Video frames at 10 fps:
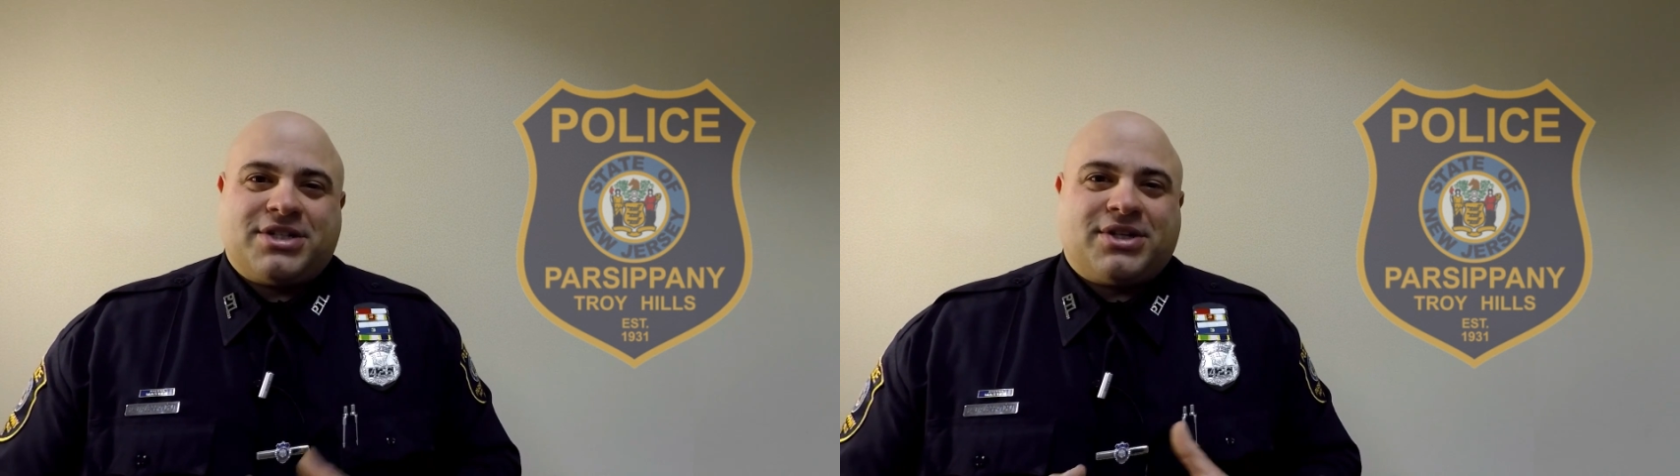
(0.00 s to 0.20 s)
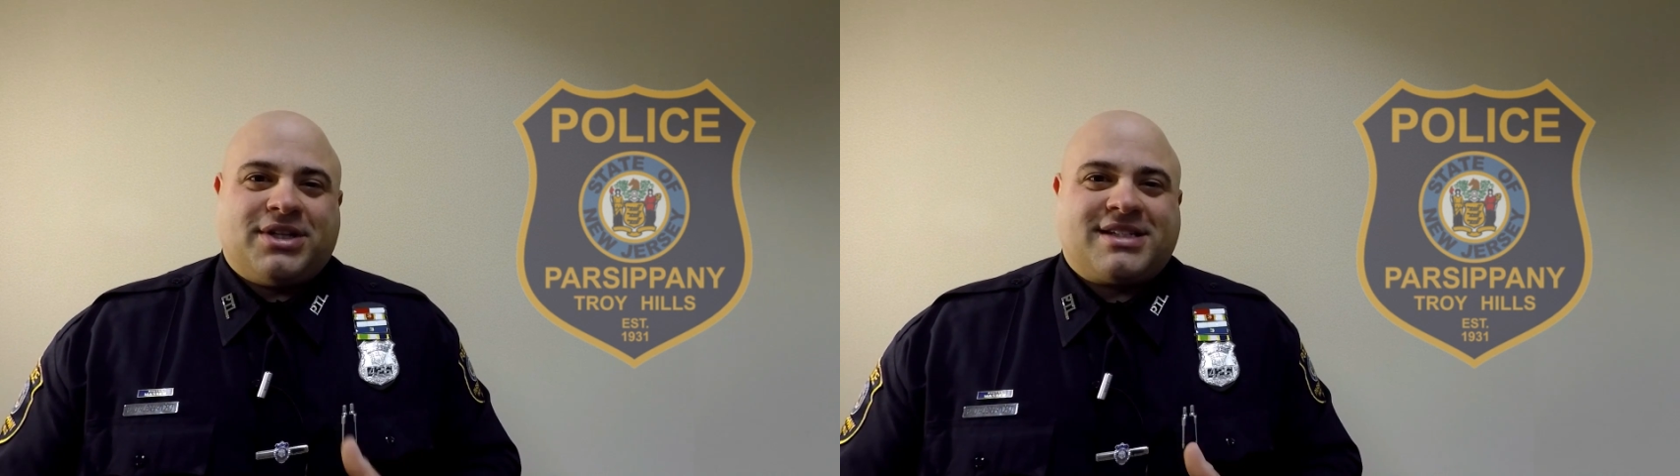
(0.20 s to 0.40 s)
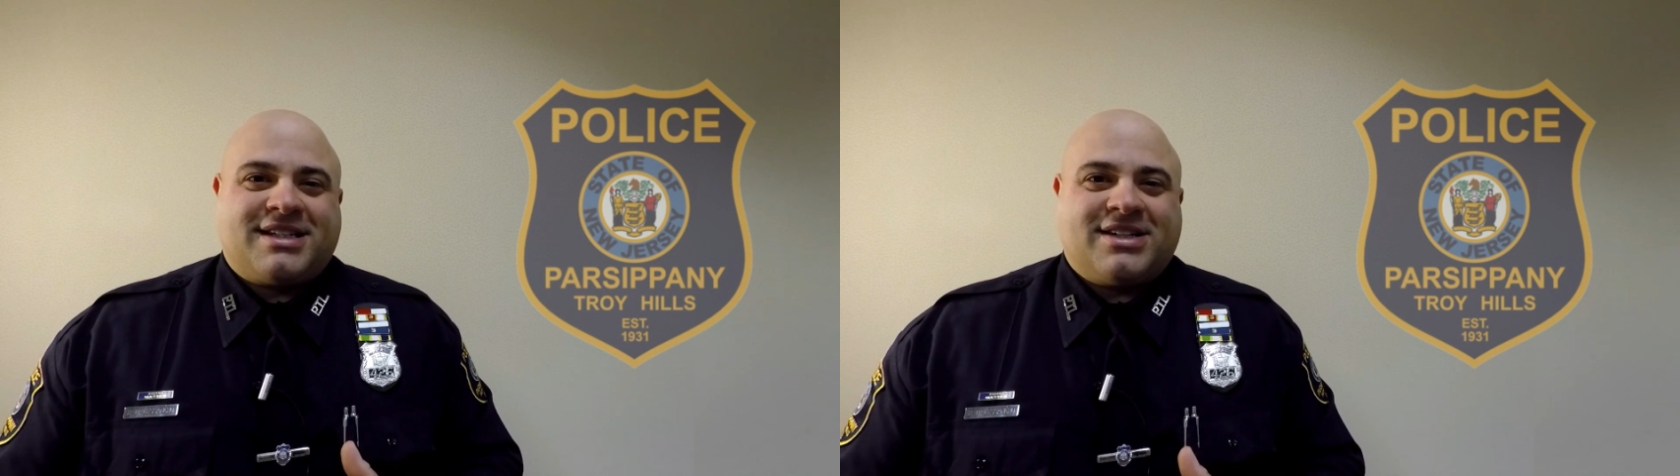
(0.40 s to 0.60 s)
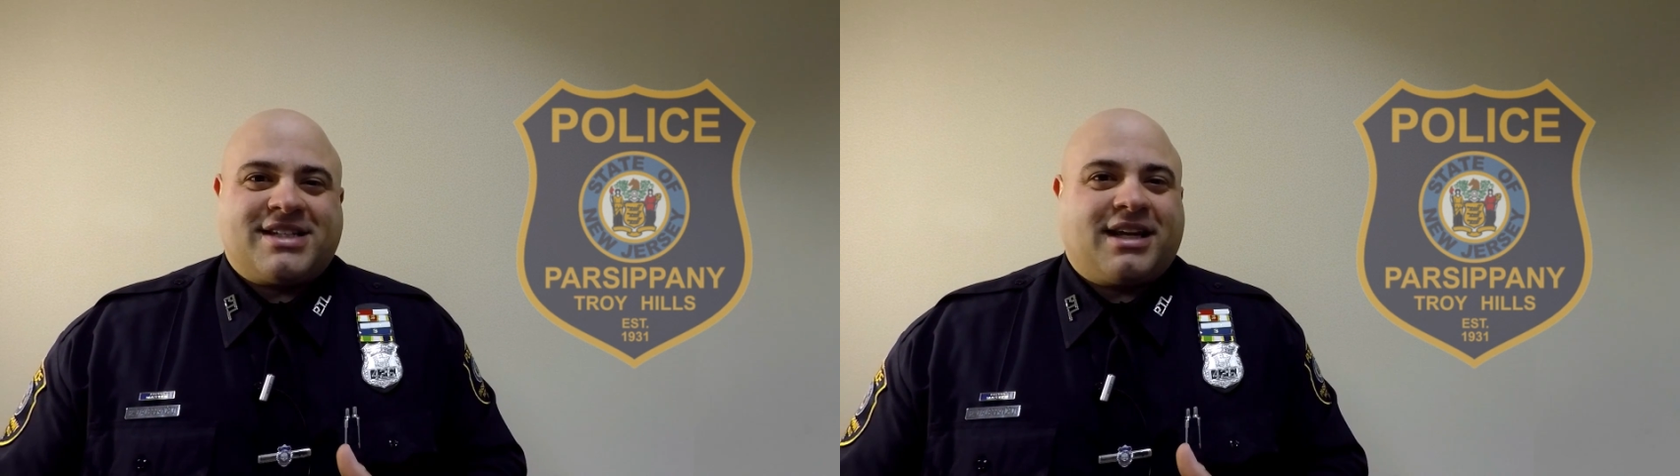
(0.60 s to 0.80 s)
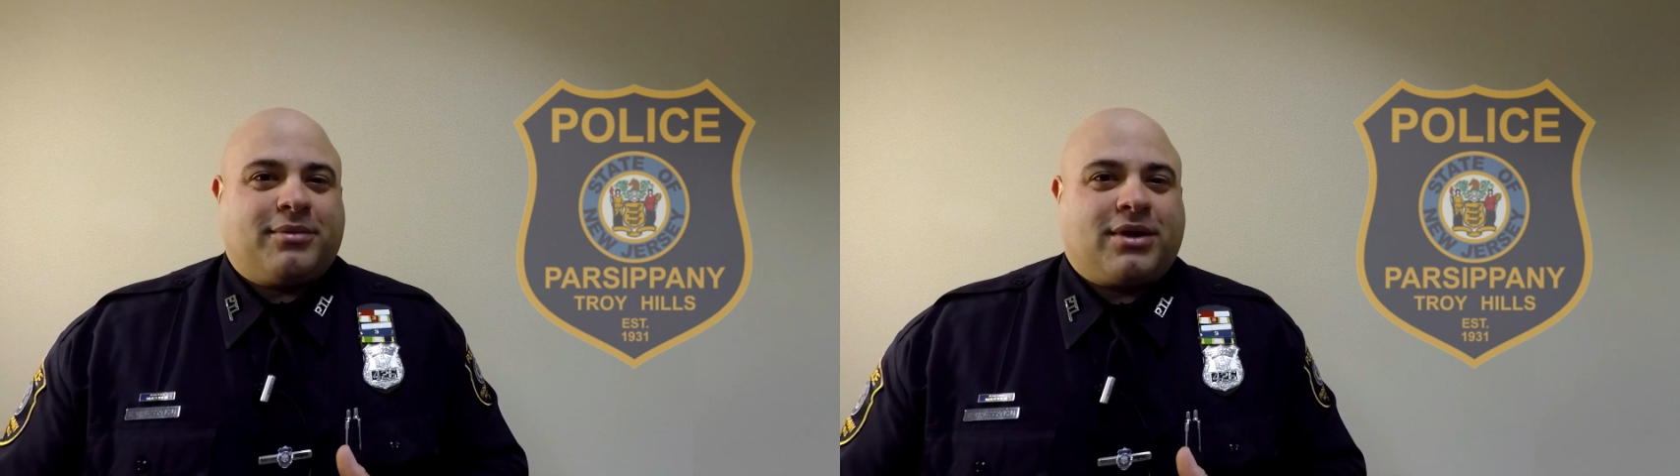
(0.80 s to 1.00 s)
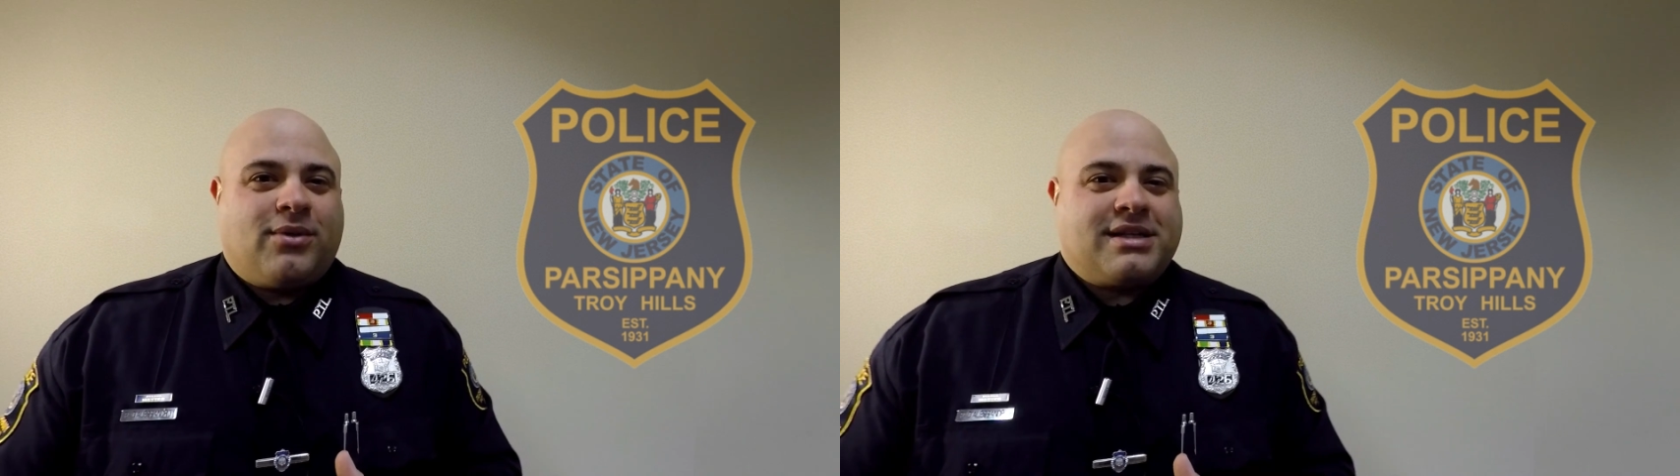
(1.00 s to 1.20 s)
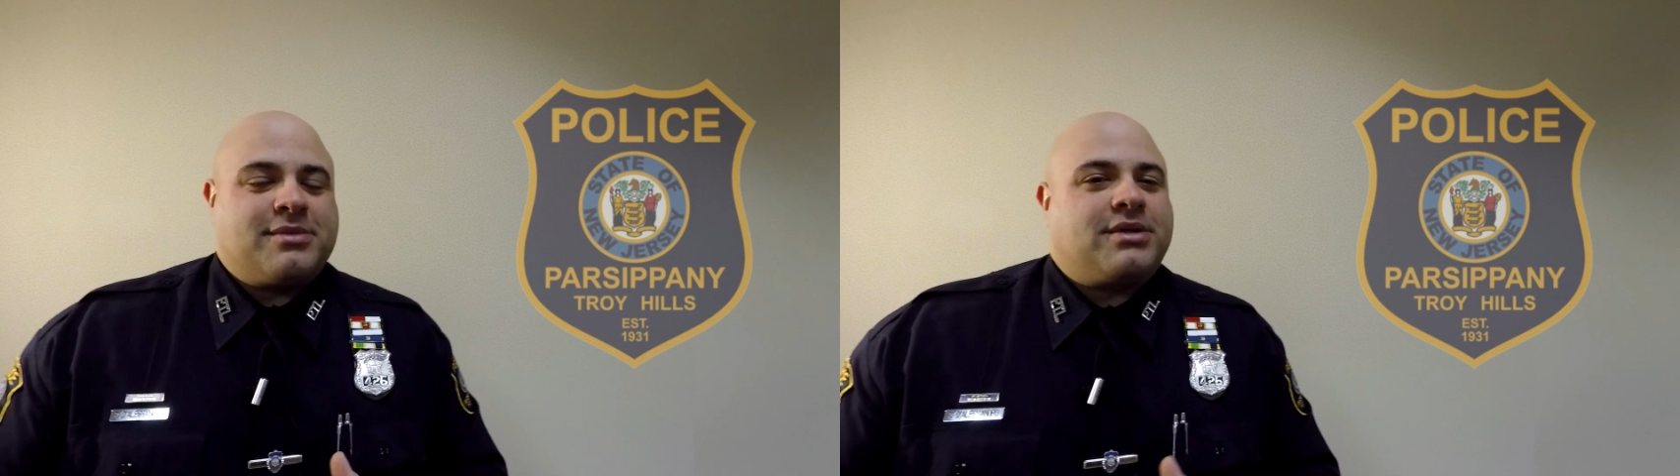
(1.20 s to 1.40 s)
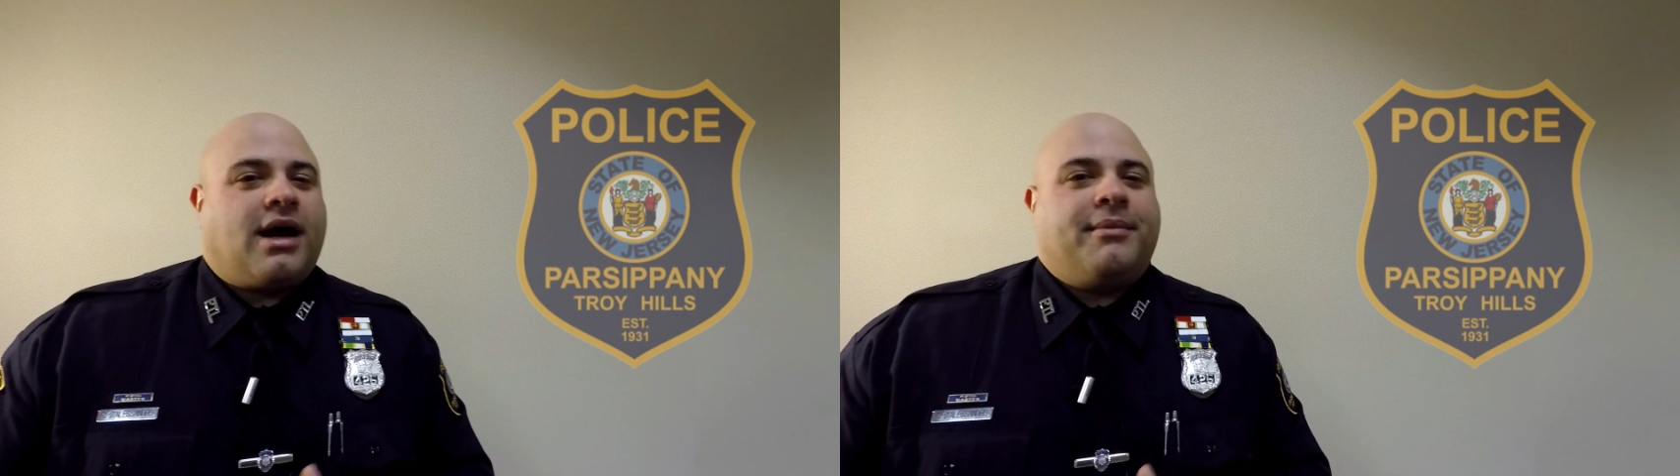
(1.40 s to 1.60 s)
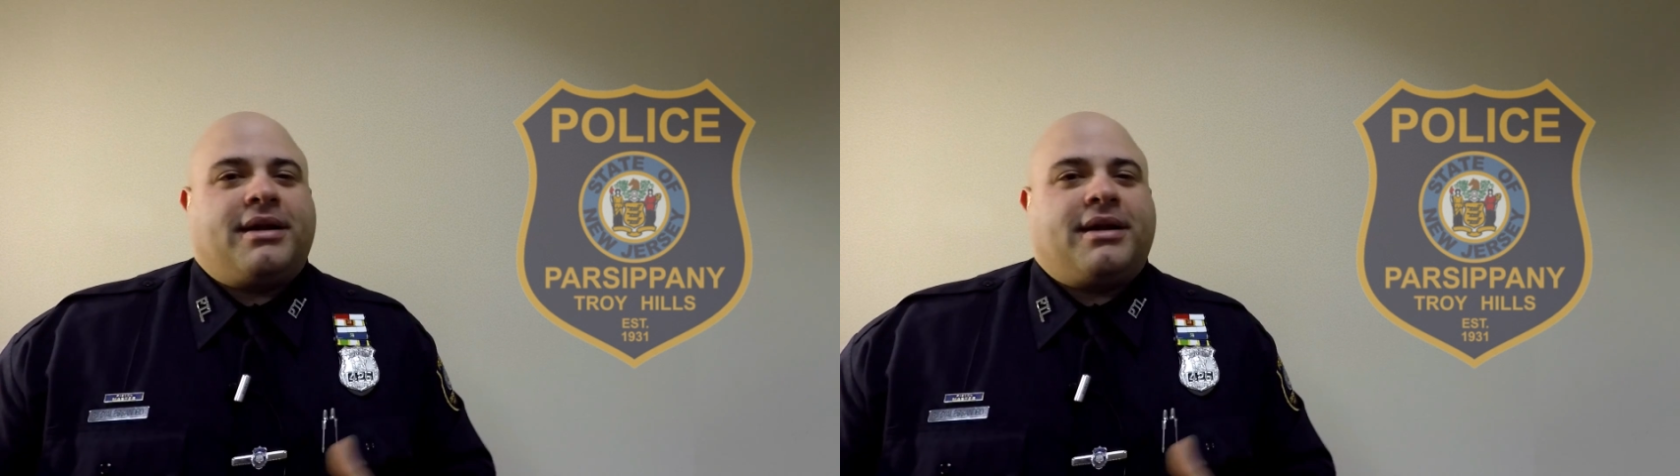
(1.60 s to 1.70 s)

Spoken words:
so this does take me quite some time,